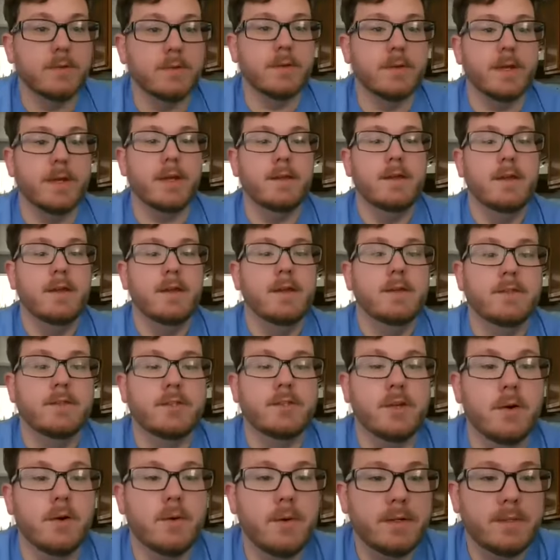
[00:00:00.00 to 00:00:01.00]
Okay.
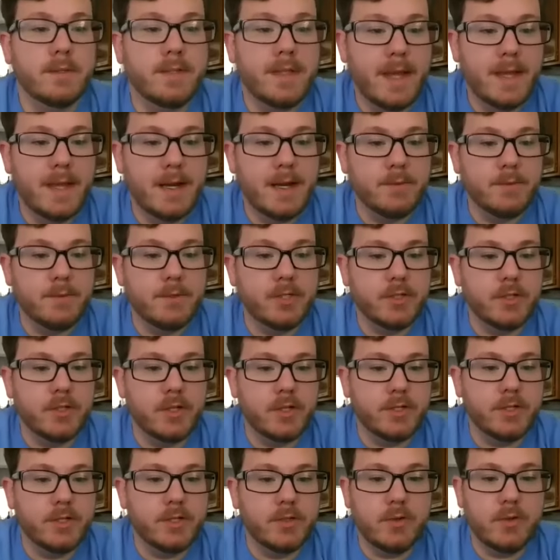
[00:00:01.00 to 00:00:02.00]
So Dan, I'm just
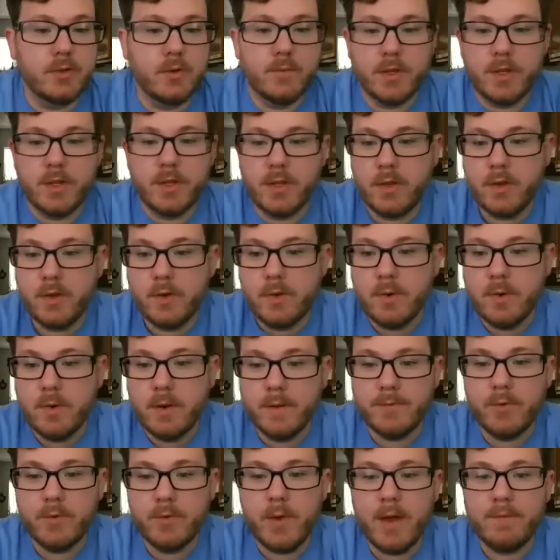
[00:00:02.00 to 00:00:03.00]
going to turn it over to you.
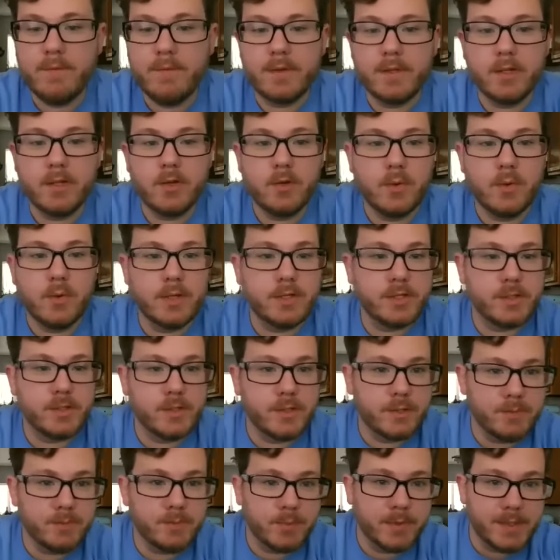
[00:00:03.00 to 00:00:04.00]
If you have any
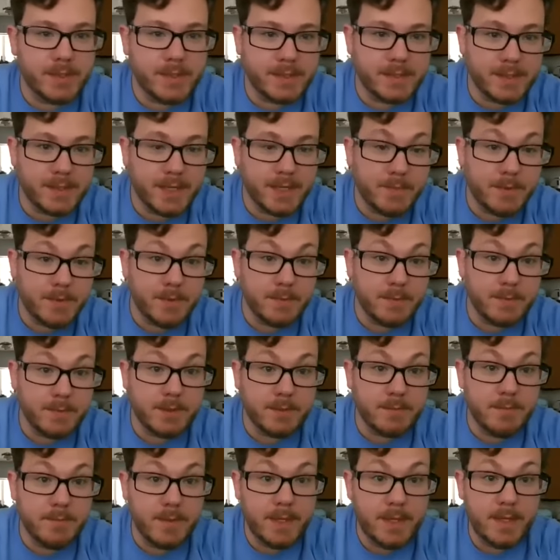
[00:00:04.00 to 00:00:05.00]
questions, please type them
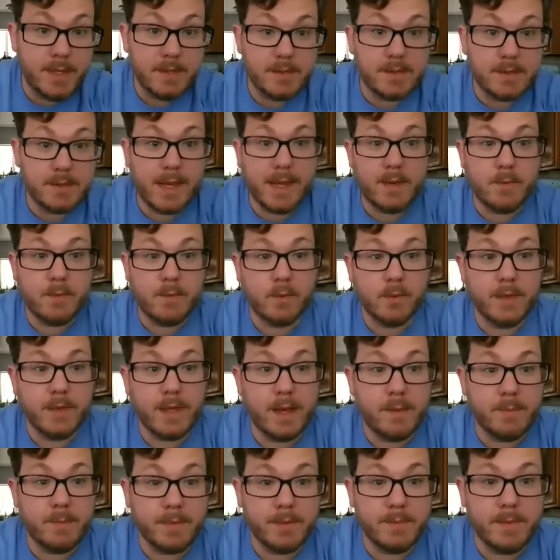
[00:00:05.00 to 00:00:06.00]
to me. Dan will
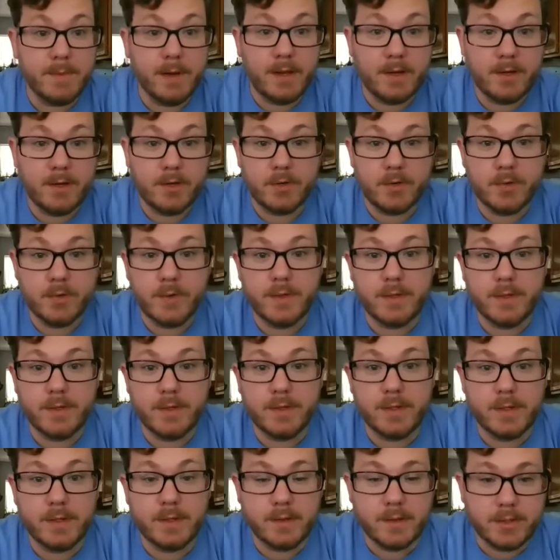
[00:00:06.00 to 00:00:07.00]
not be monitoring
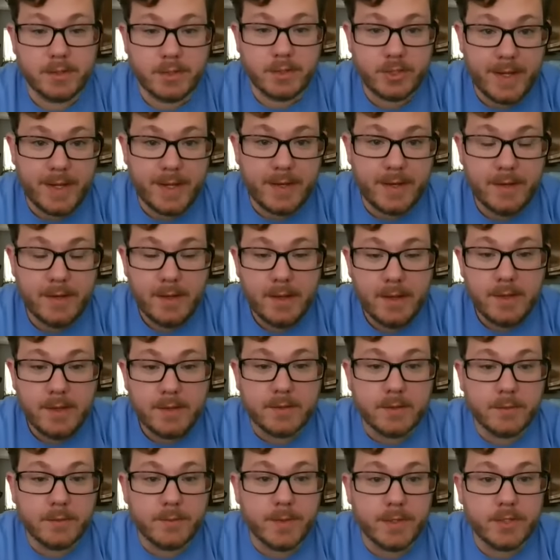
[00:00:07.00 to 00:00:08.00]
the uh, chat,
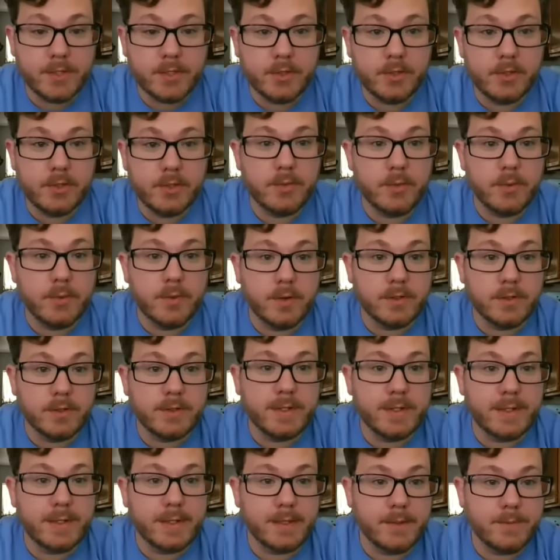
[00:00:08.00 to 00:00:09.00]
so make sure you are
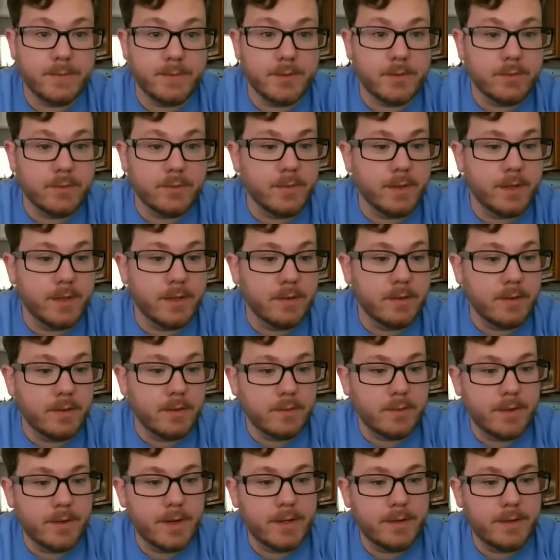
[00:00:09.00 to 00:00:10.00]
sending them to me. All
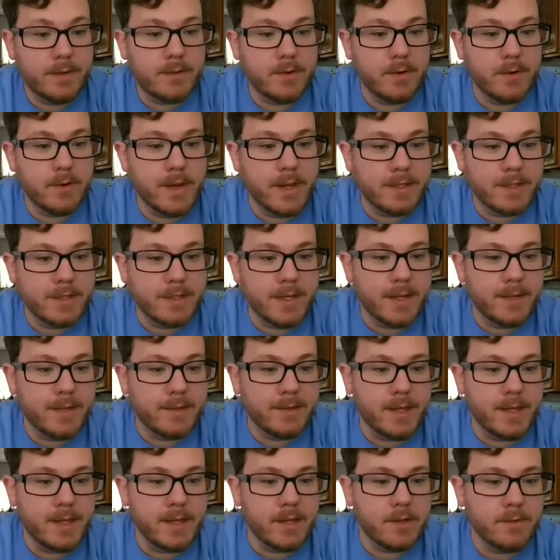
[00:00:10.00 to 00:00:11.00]
right. Go ahead, Dan.
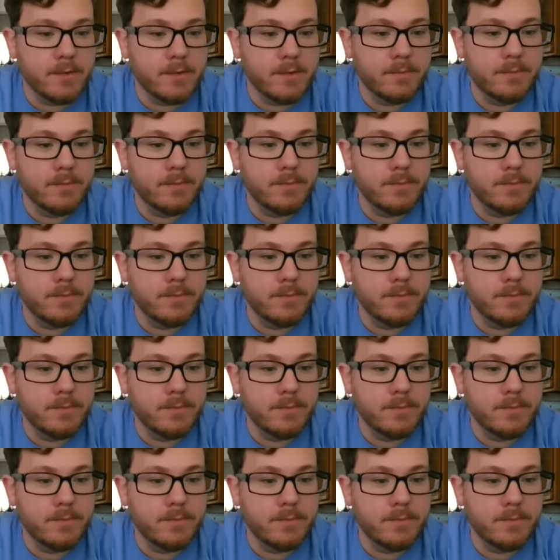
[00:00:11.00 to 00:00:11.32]
Thank you.